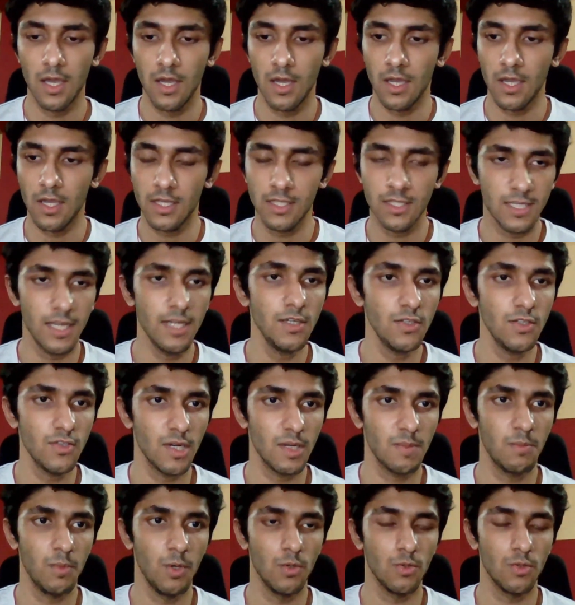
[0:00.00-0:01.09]
Concentric
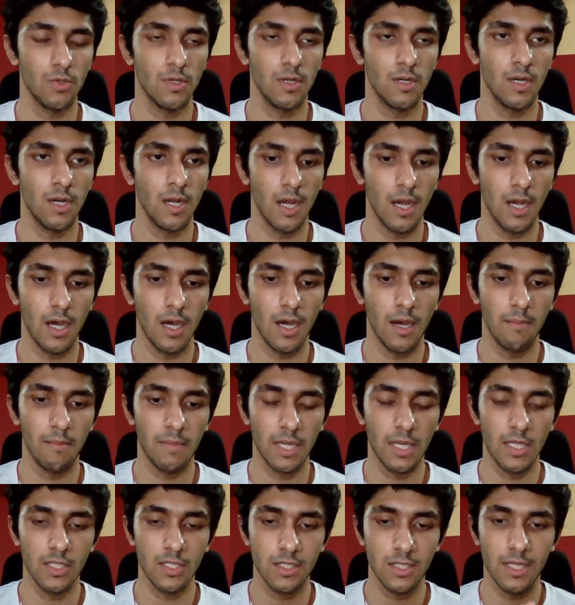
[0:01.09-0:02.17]
motion
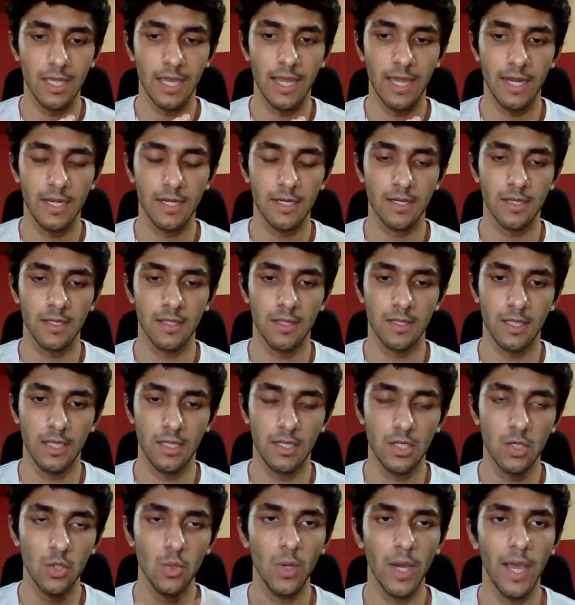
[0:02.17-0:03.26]
means that the
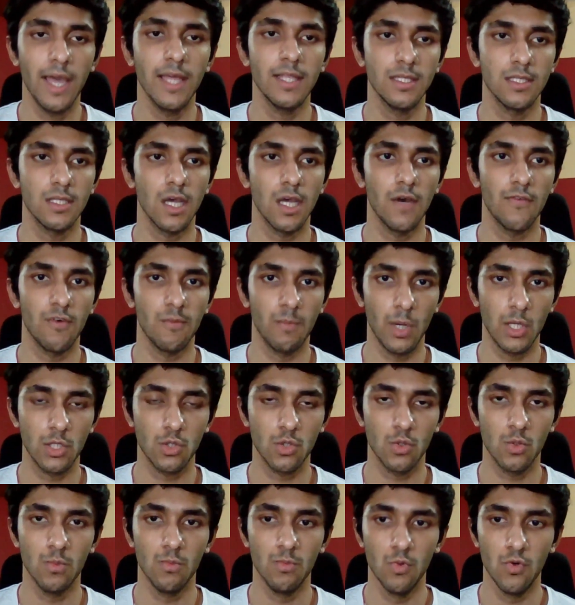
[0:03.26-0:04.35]
two ends of a
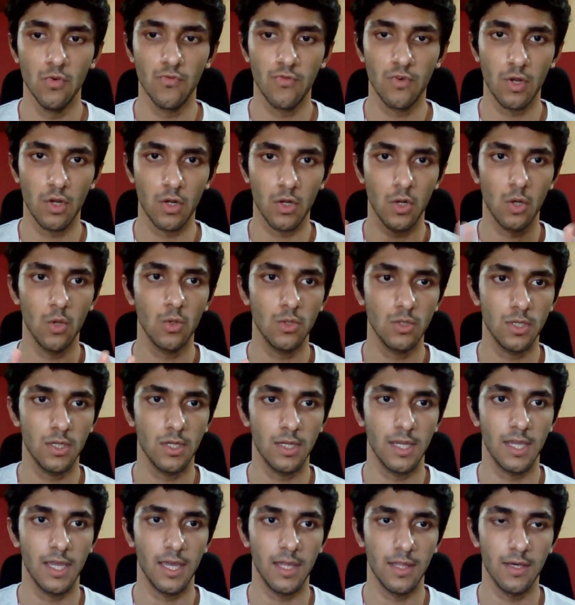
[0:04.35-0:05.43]
muscle move closer
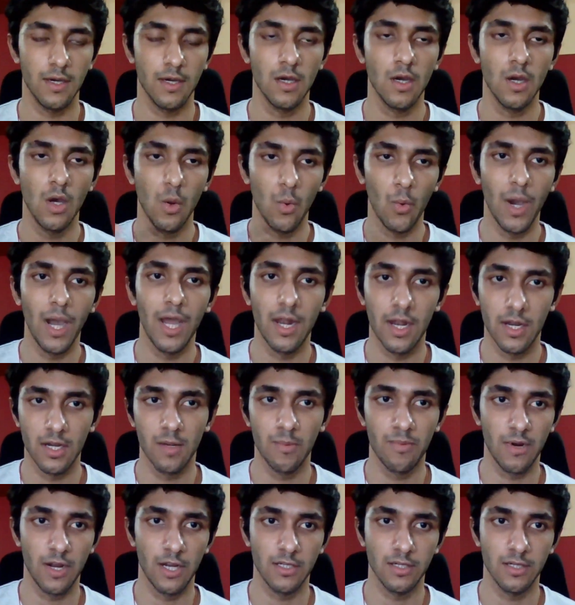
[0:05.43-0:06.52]
together while under
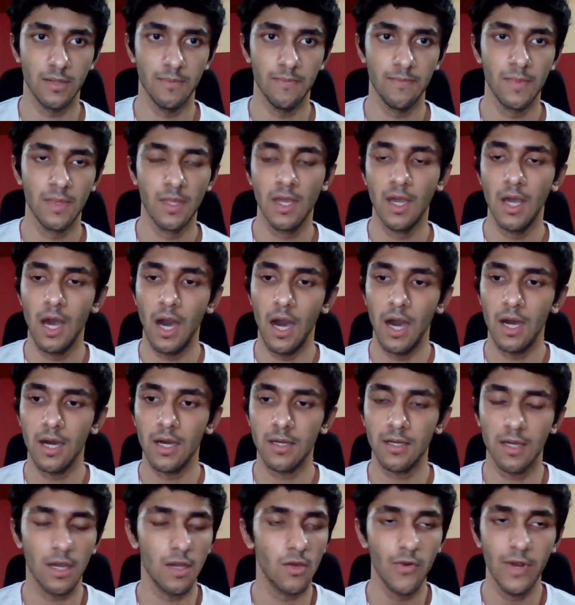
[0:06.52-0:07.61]
pressure. A
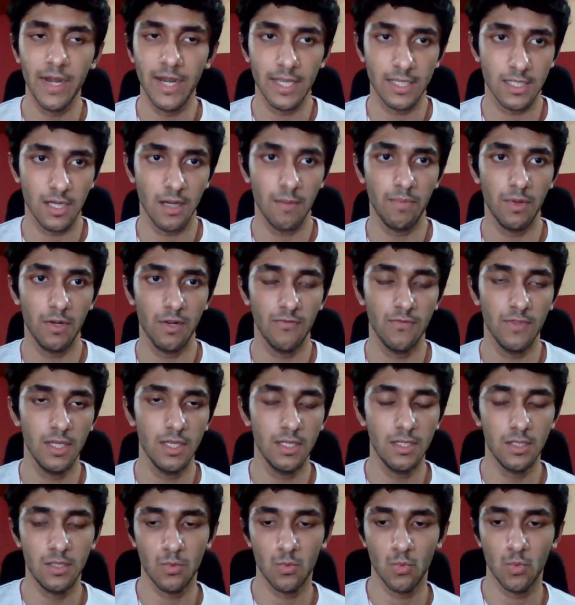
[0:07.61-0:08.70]
great example of
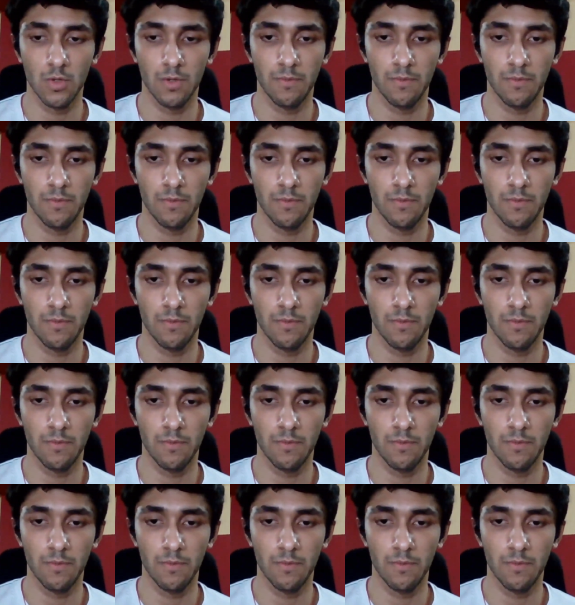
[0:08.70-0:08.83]
this would